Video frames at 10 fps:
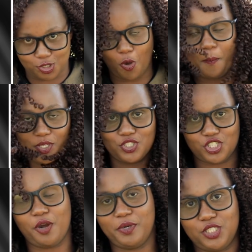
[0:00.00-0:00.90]
Tom and
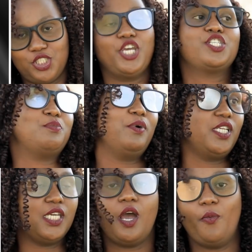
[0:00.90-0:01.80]
Jerry chess,
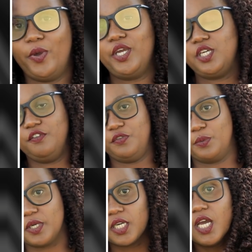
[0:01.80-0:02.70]
but yeah, we are here for
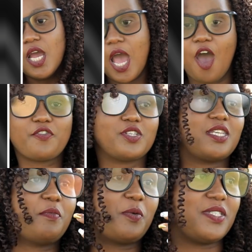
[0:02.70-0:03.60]
it. After
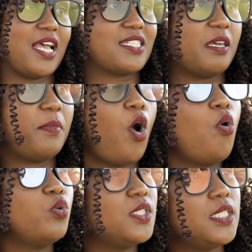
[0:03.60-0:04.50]
someone was asking me,
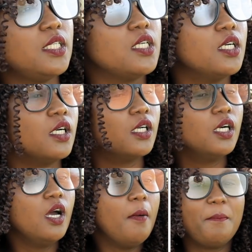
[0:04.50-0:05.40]
oh, Tina,
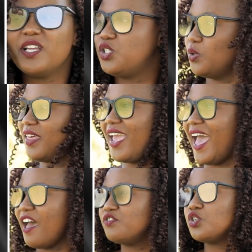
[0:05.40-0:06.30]
but do they
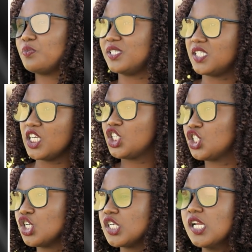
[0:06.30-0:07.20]
have
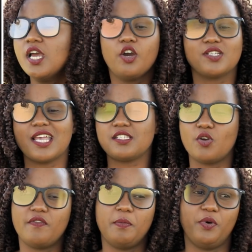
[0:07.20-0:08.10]
jurisdiction? Because I
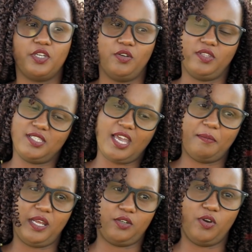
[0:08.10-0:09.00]
saw everybody on the
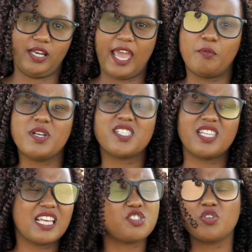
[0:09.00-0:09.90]
timeline going like, what?
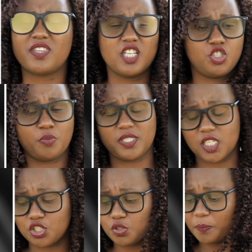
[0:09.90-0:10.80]
That's not their
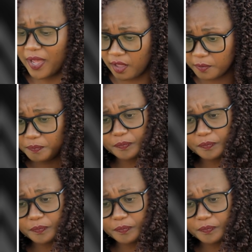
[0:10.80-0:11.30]
jurisdiction. Well,